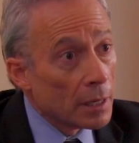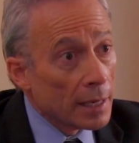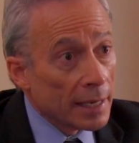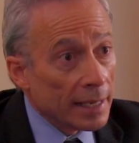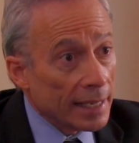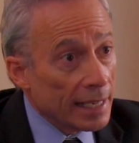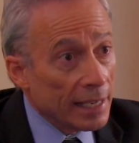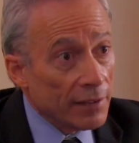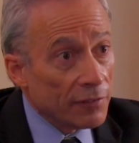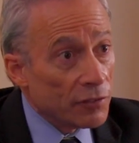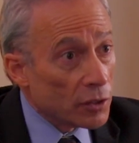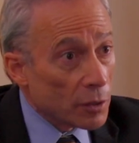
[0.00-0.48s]

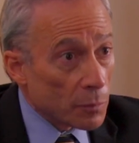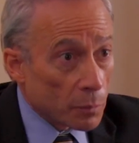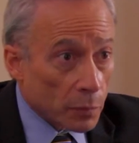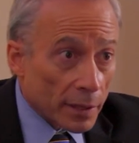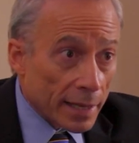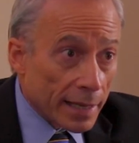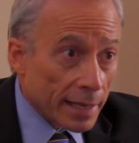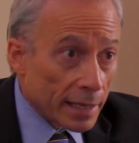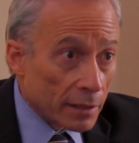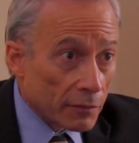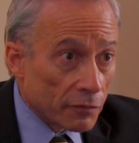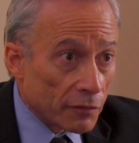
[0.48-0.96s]
even the
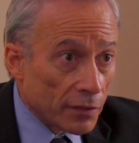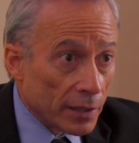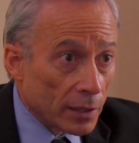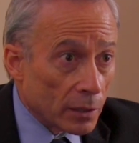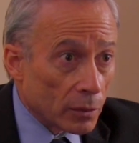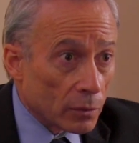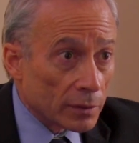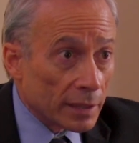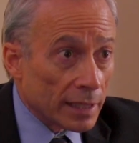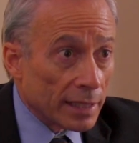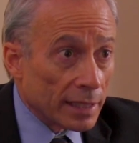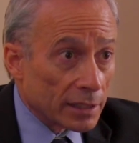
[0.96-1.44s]
playing
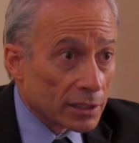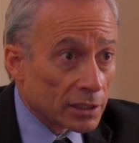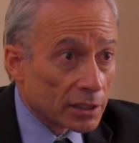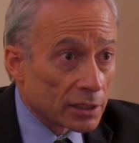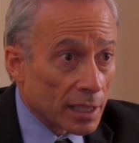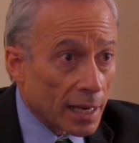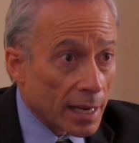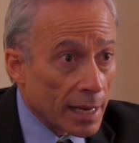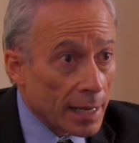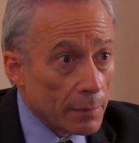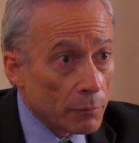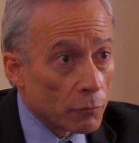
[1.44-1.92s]
field, and it's
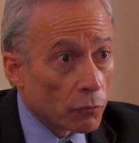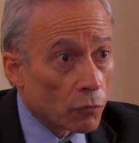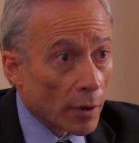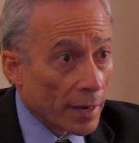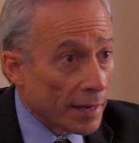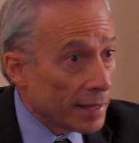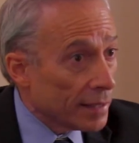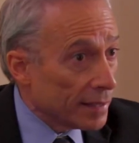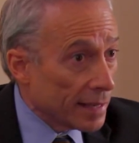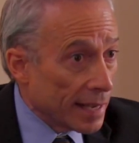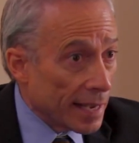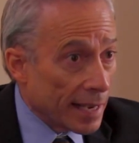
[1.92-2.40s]
time
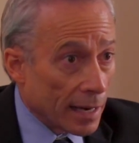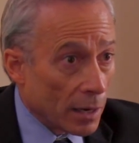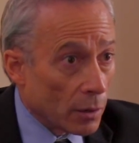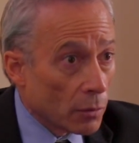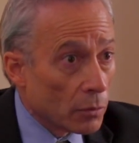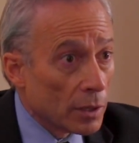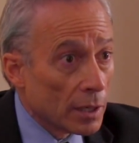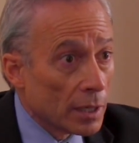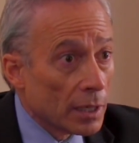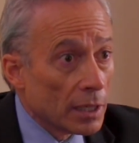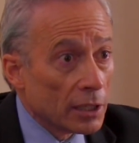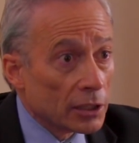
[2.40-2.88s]
right now
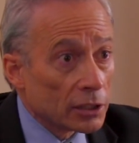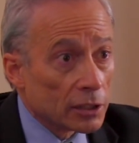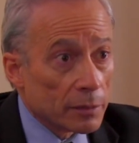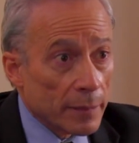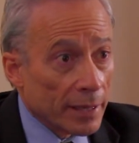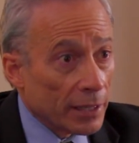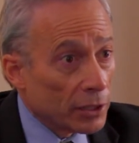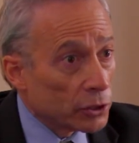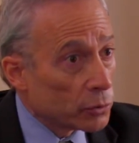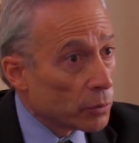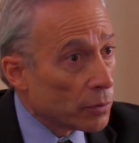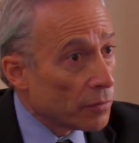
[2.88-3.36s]
to
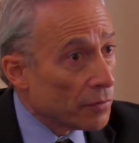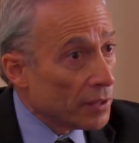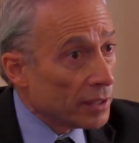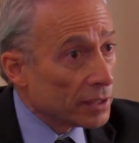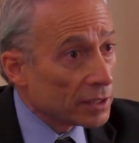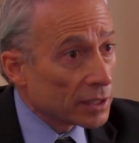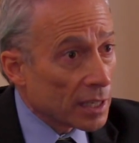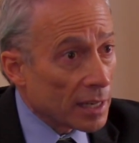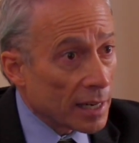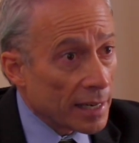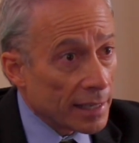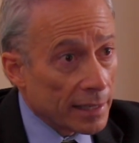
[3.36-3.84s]
make sure this
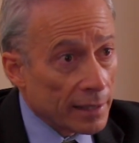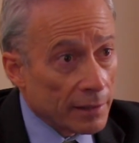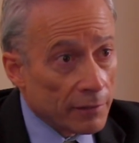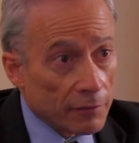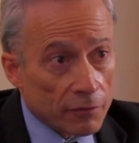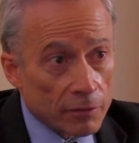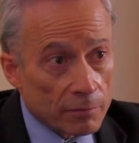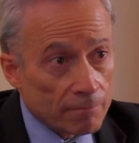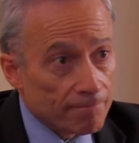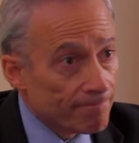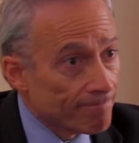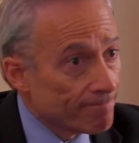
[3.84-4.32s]
kind of